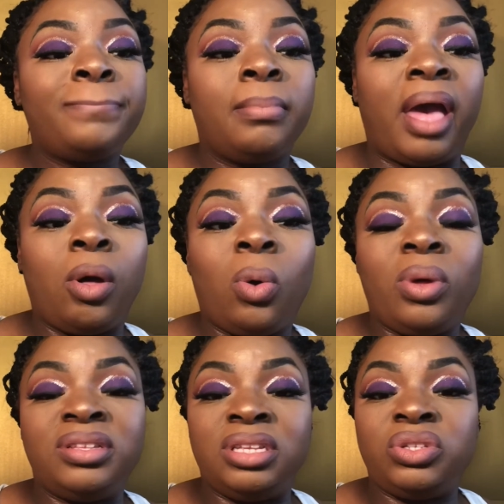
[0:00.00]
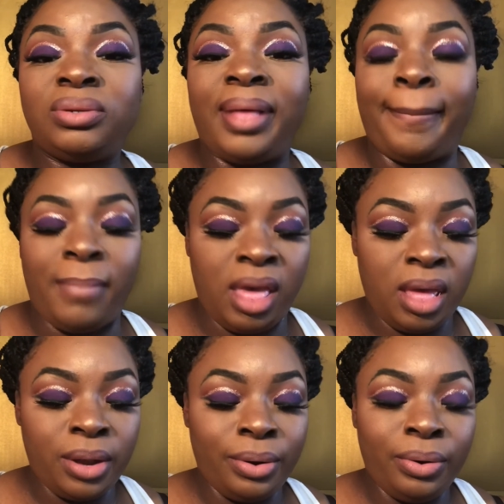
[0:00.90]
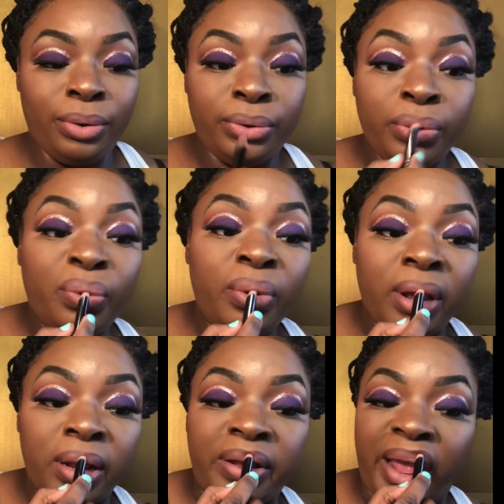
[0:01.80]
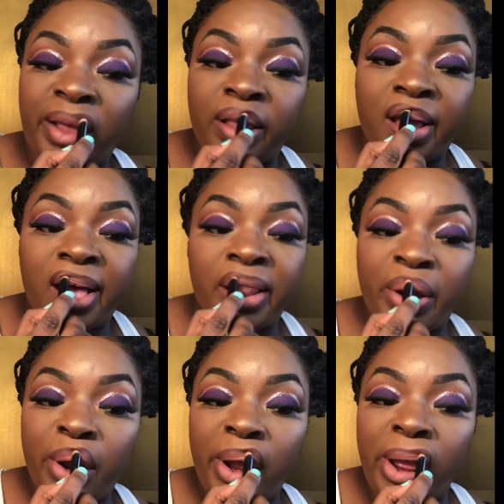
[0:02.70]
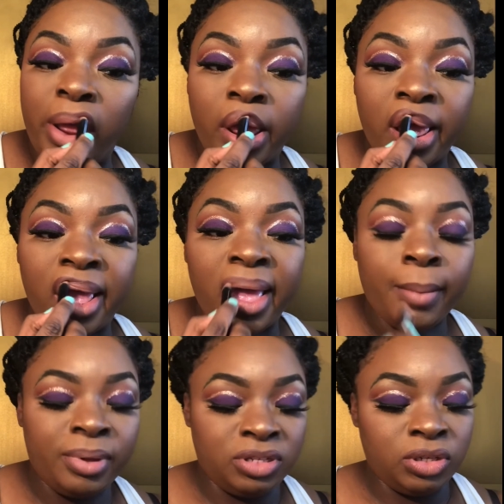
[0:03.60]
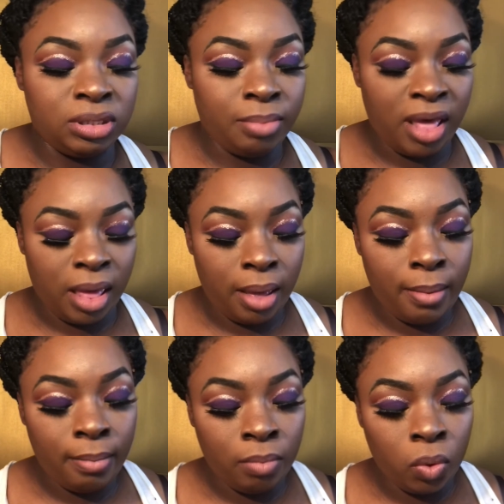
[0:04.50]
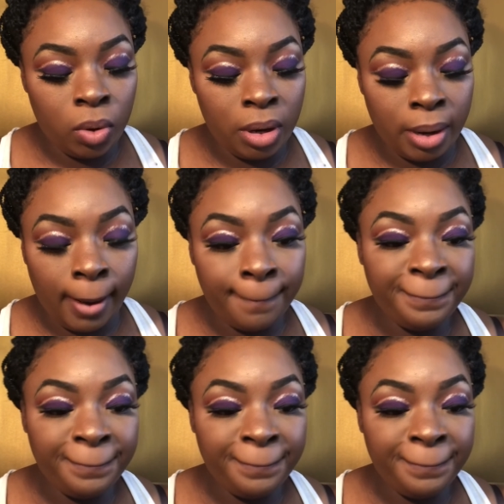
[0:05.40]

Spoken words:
My goal isn't to like make it nude and change the color, but to just make it more